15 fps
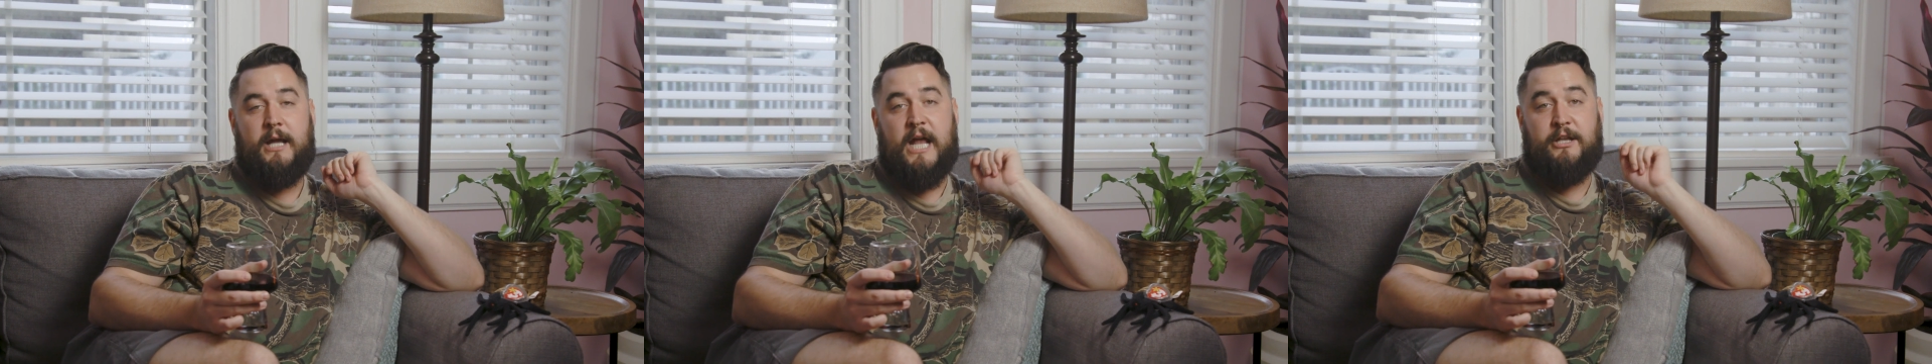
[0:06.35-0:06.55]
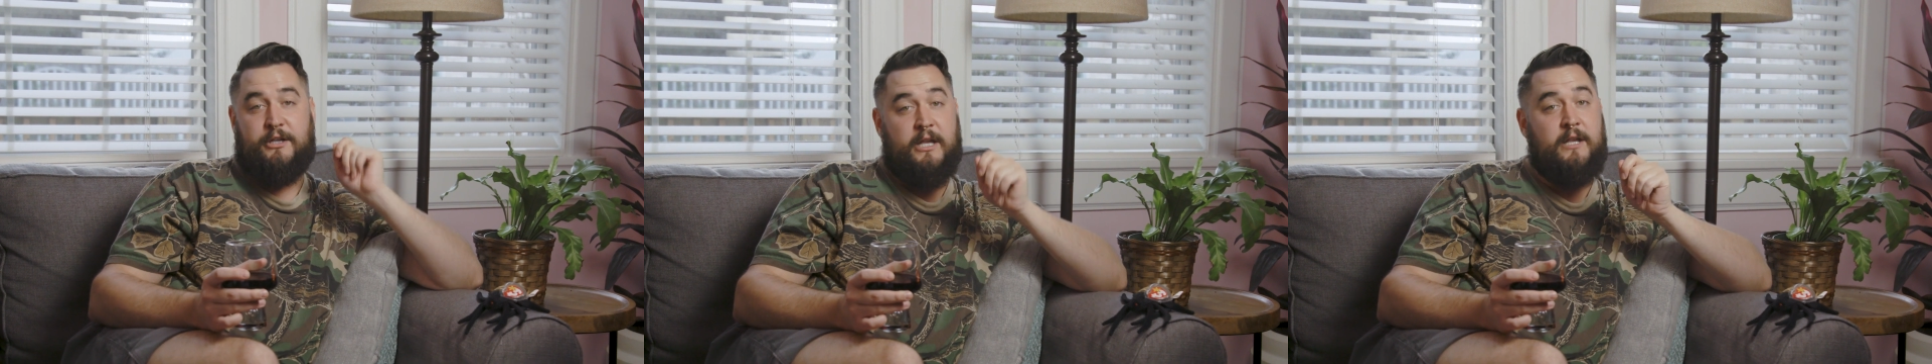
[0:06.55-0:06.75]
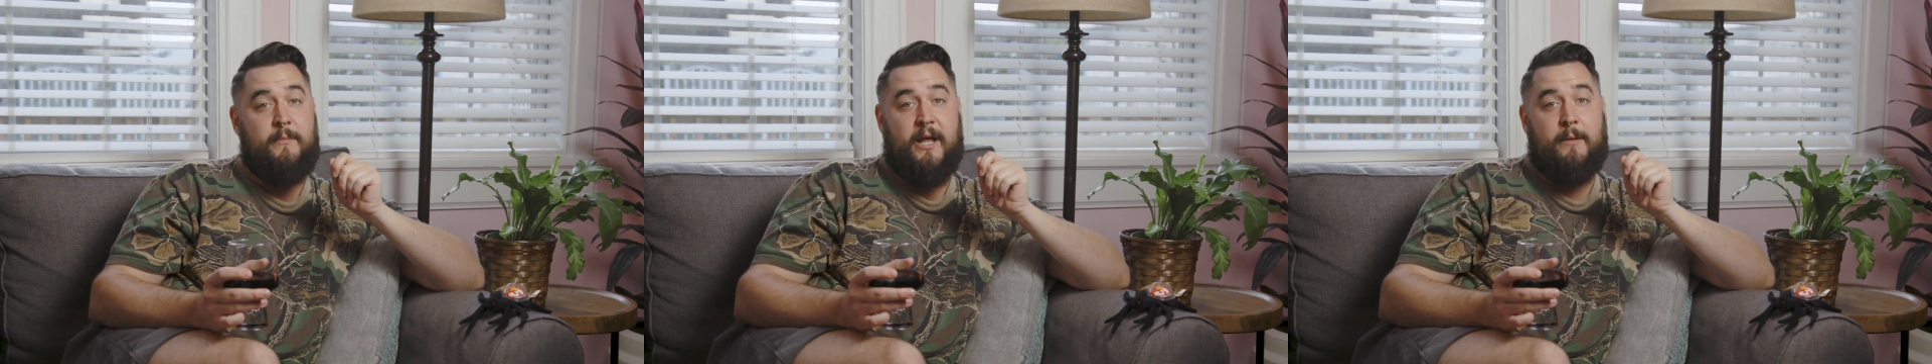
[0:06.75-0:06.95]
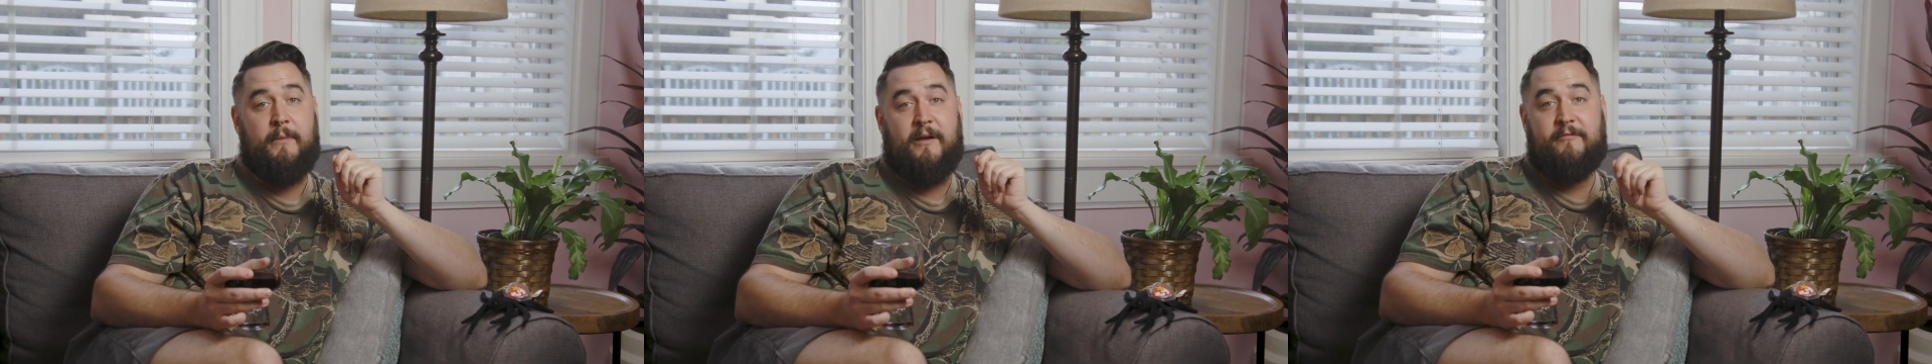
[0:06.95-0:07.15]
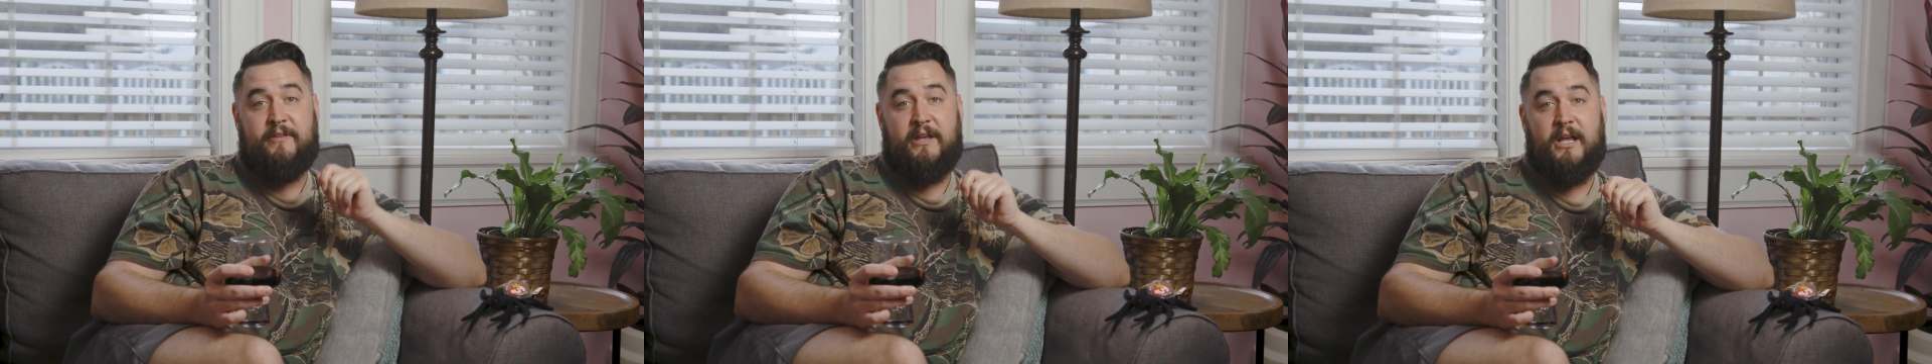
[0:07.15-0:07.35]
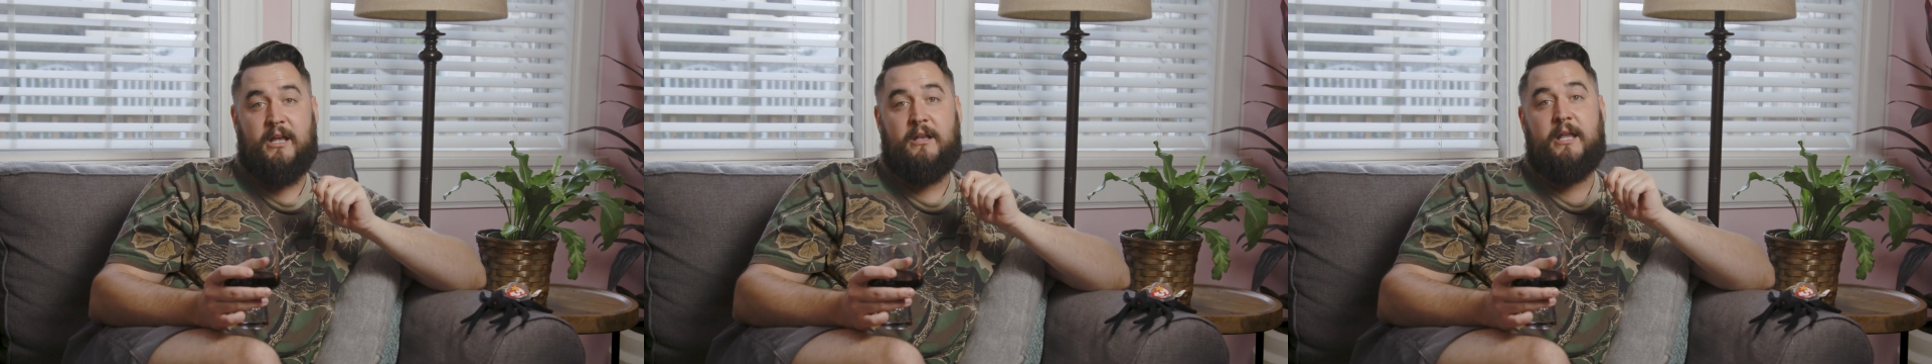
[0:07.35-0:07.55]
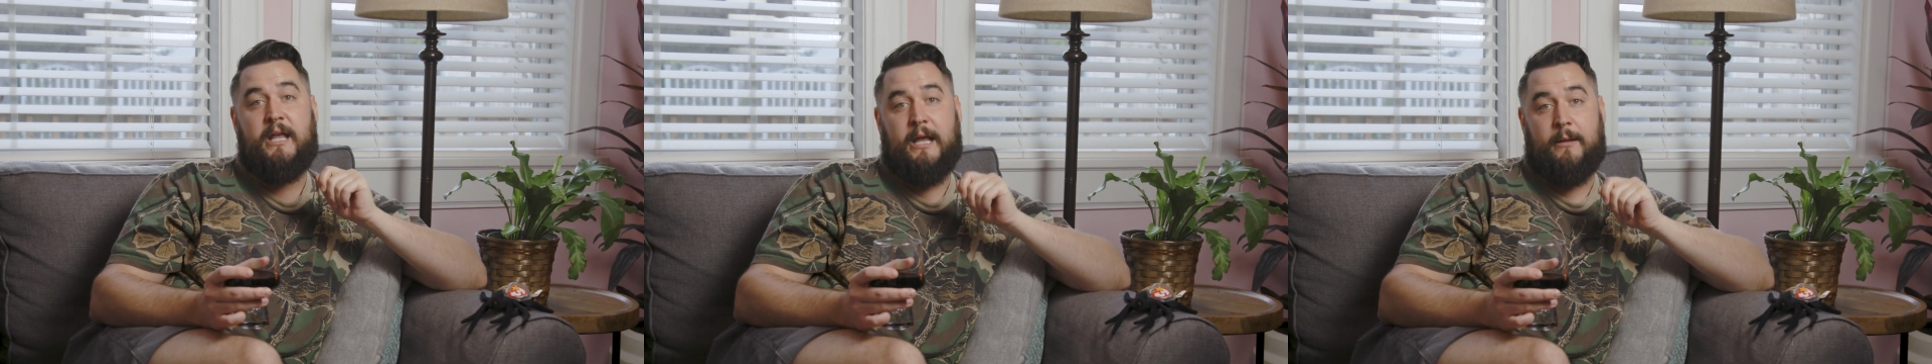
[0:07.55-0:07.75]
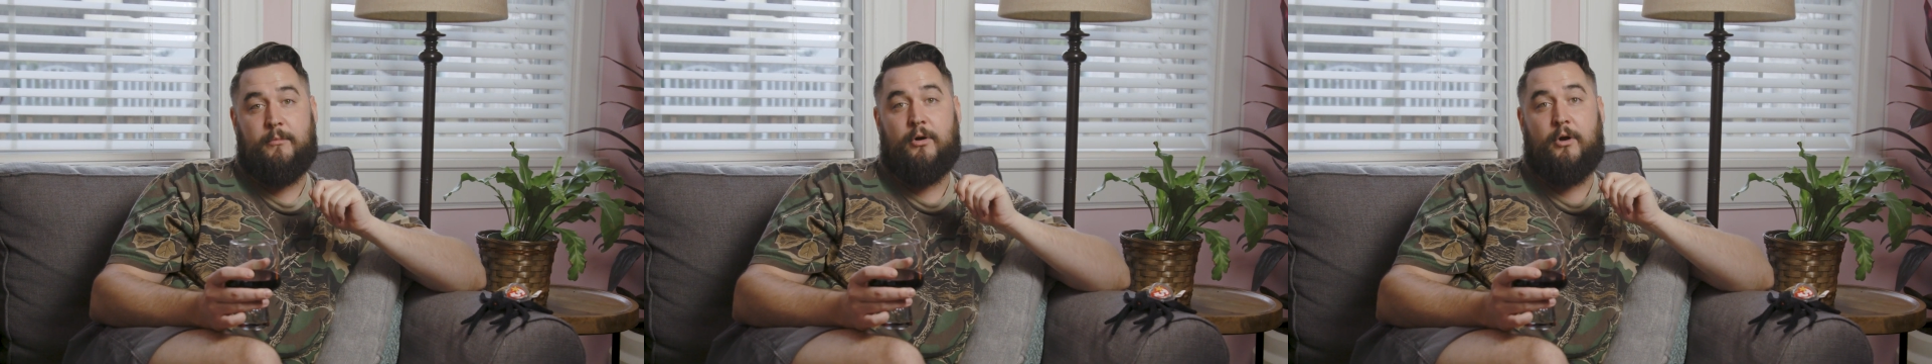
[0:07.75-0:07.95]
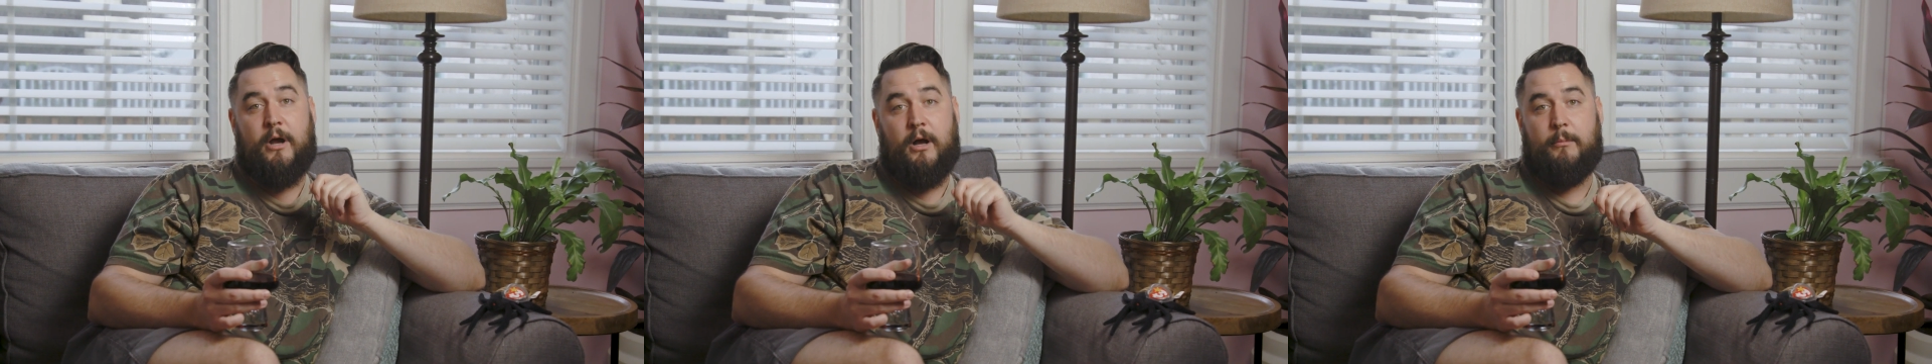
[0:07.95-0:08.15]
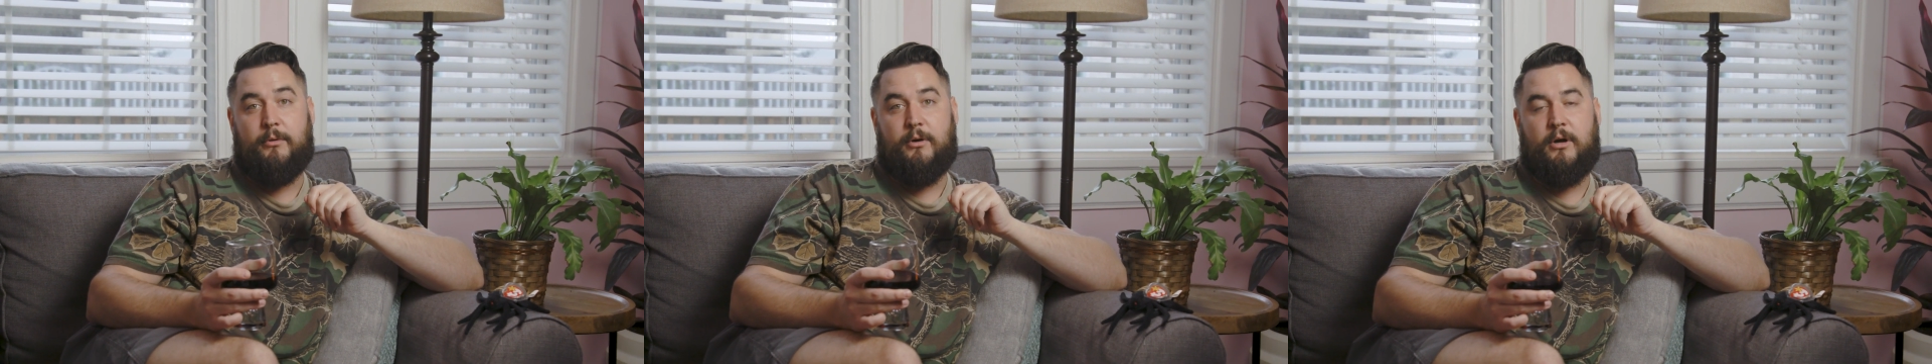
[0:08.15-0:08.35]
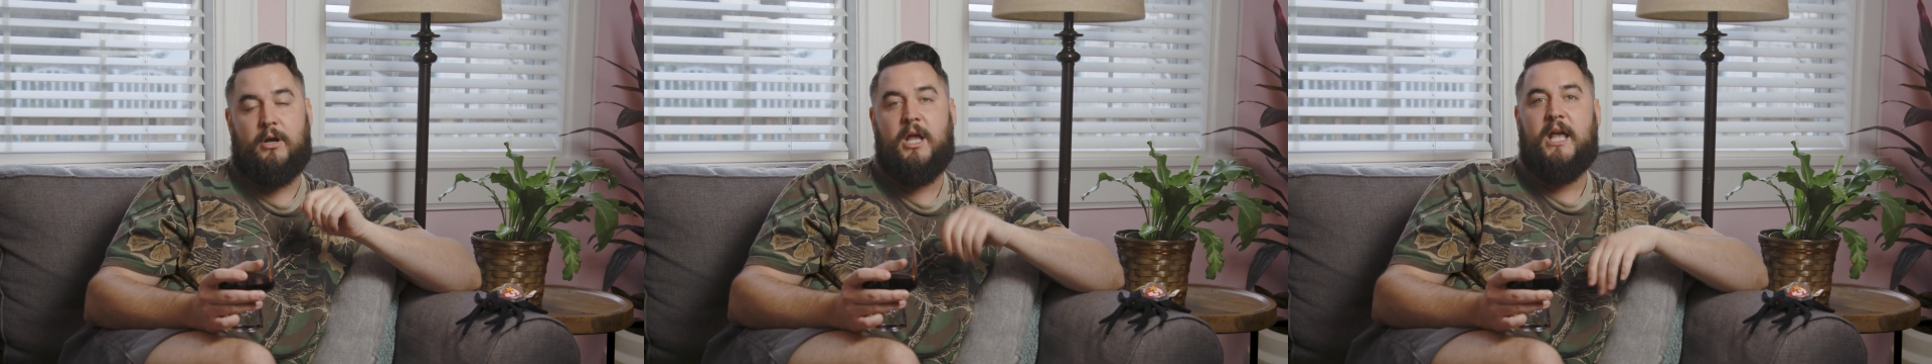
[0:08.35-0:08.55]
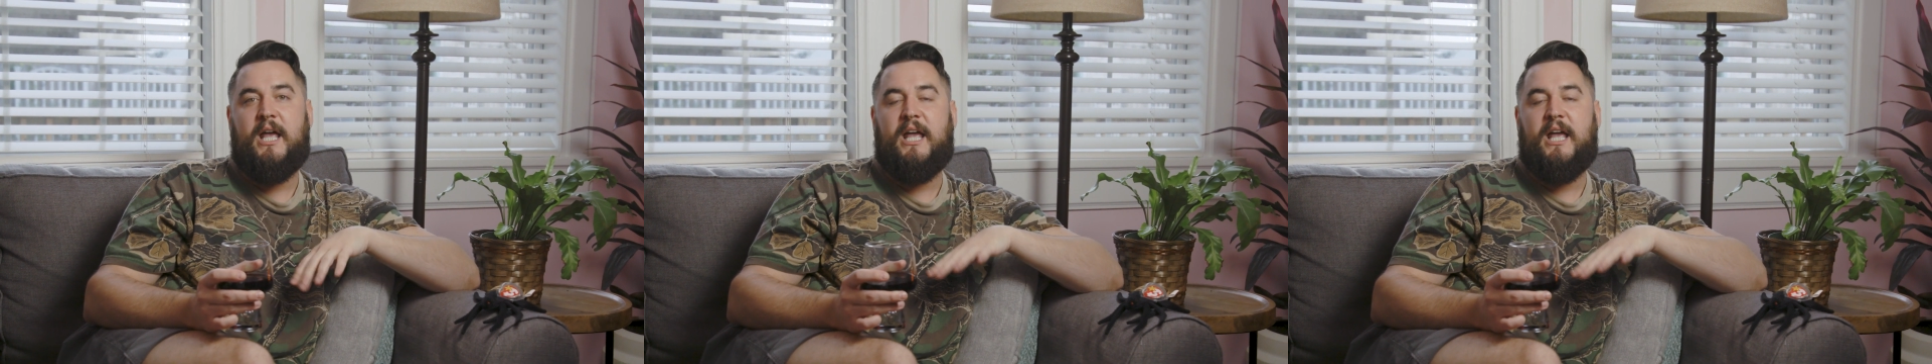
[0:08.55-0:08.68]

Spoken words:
and you need to make my vegan hamburger helper.